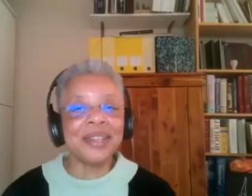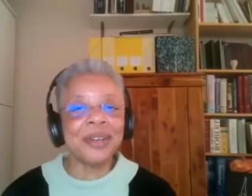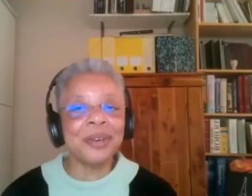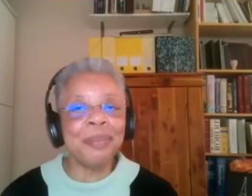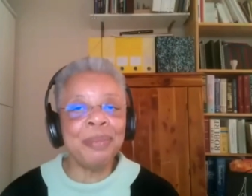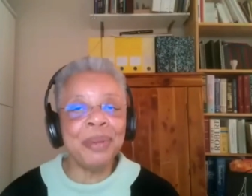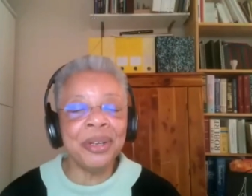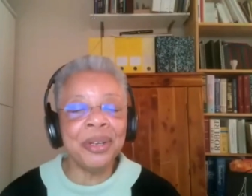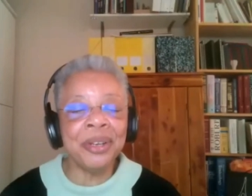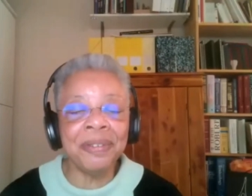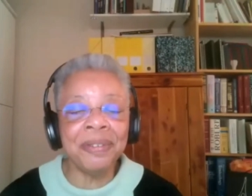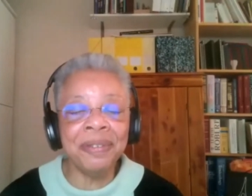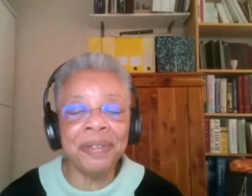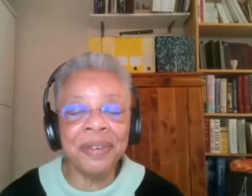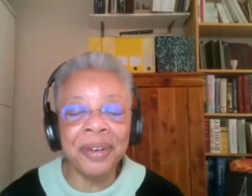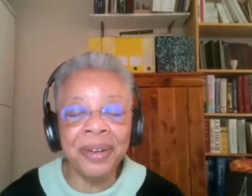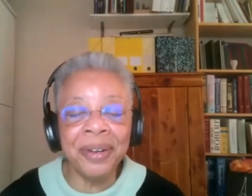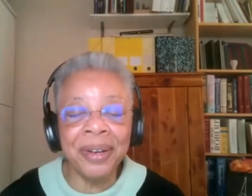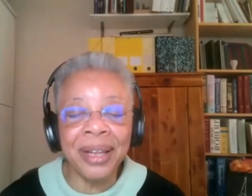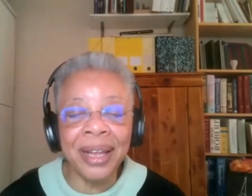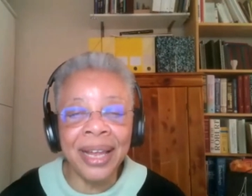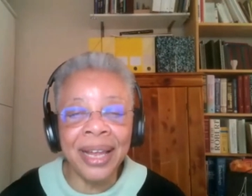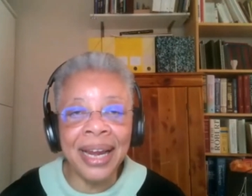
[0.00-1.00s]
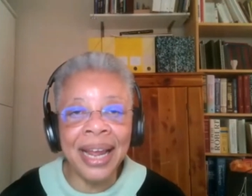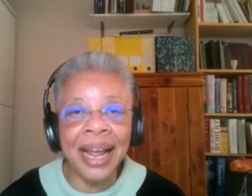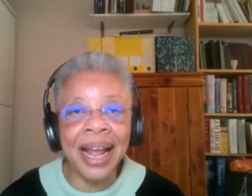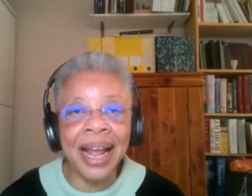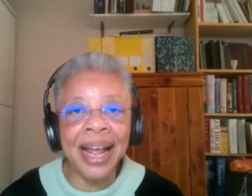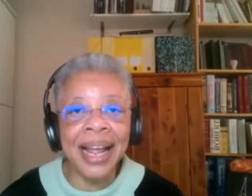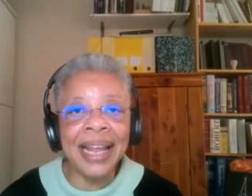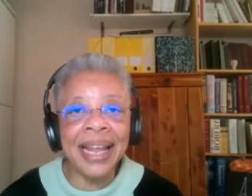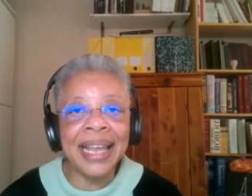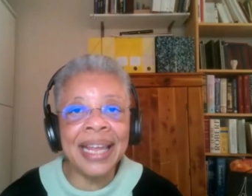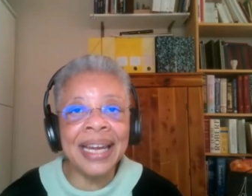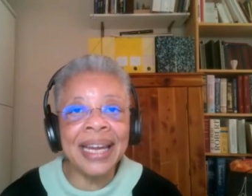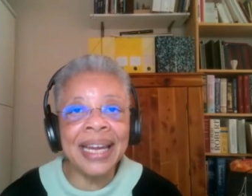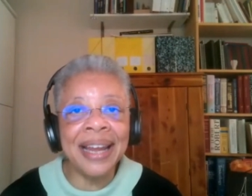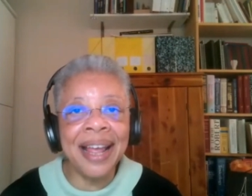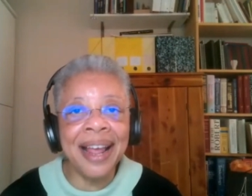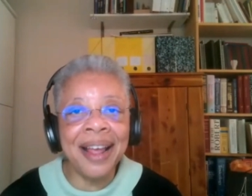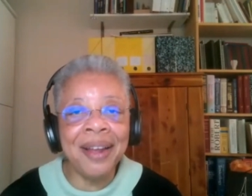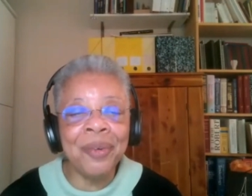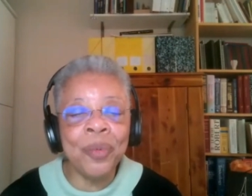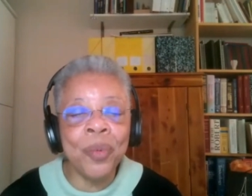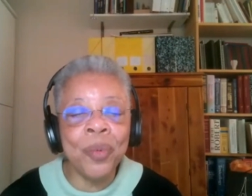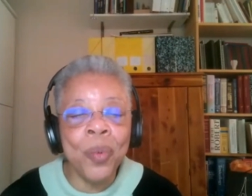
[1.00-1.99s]
so beautiful. And I
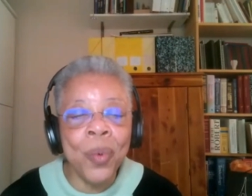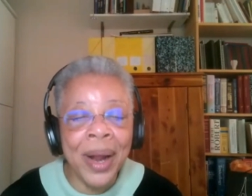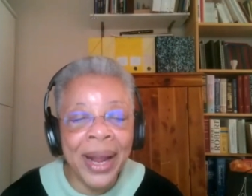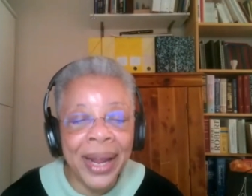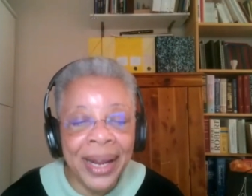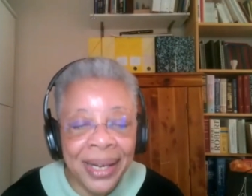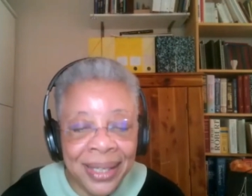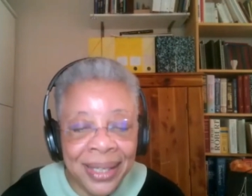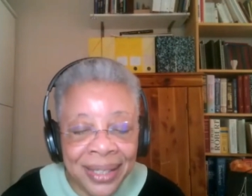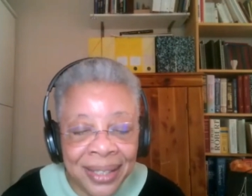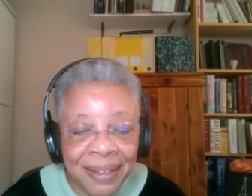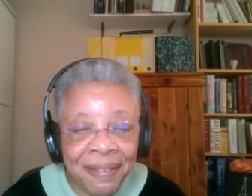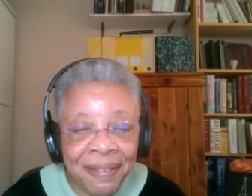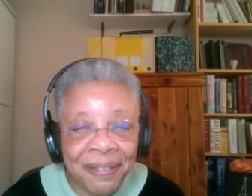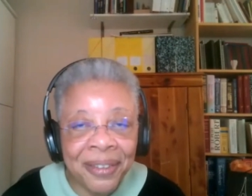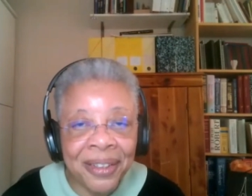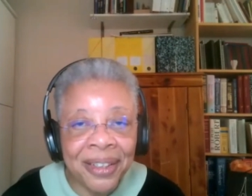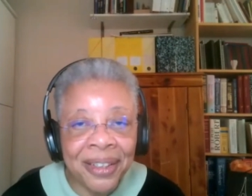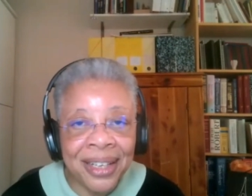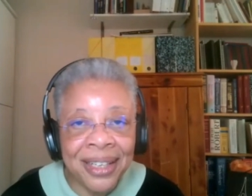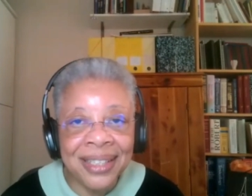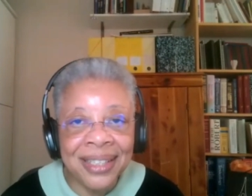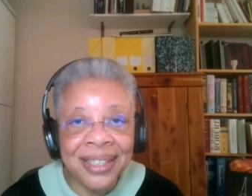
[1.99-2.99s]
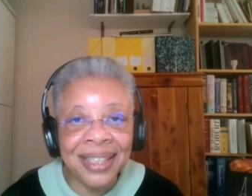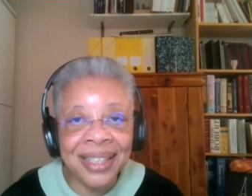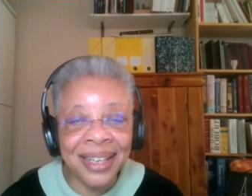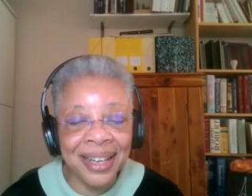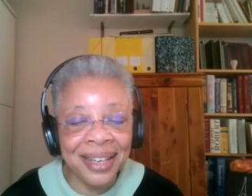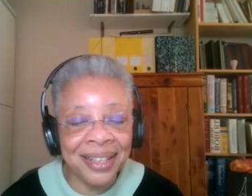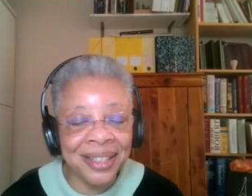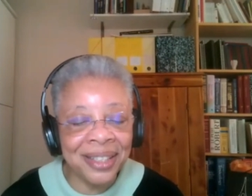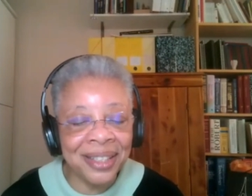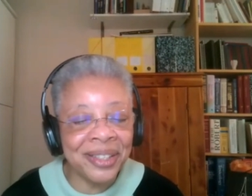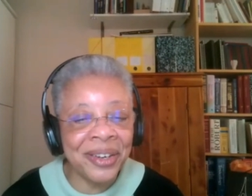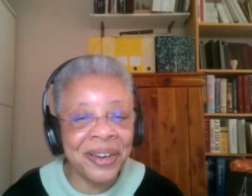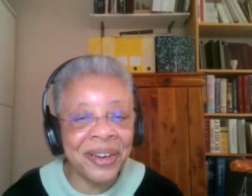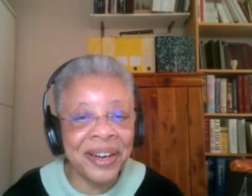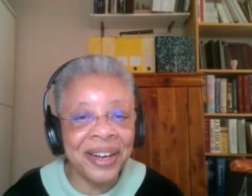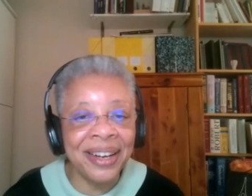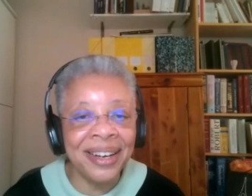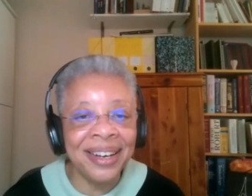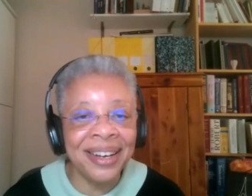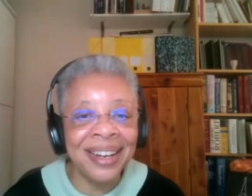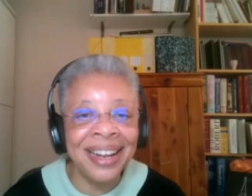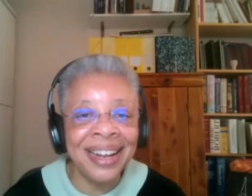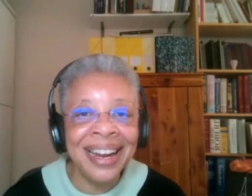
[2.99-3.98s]
cannot wait for us to get
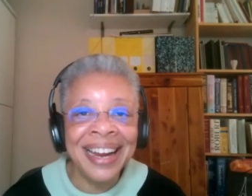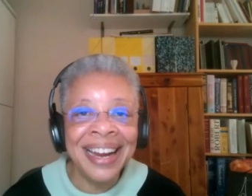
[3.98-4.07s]
started.